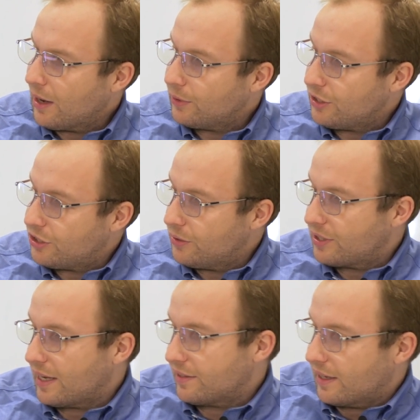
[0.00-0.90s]
When you choose
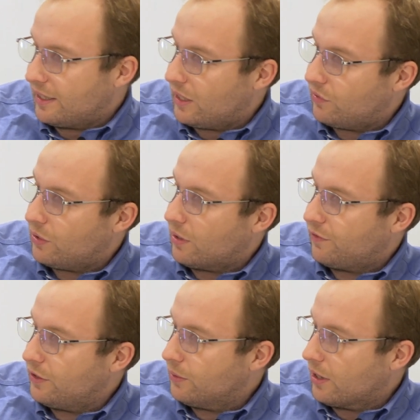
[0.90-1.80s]
that, it's going to give you a
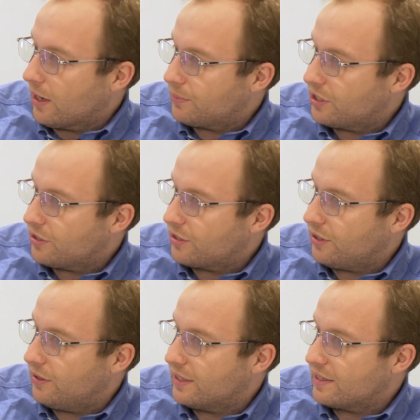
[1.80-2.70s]
few options, so
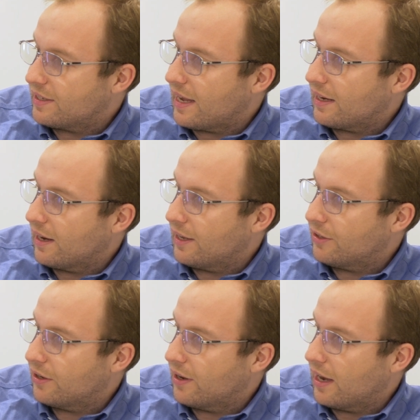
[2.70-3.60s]
you can set
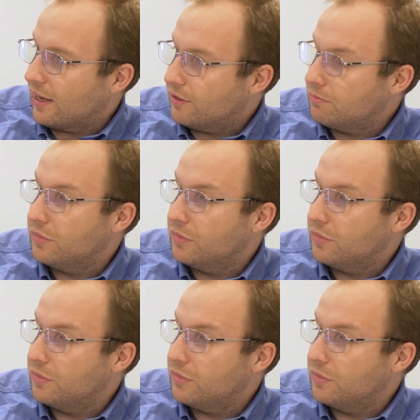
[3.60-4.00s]
either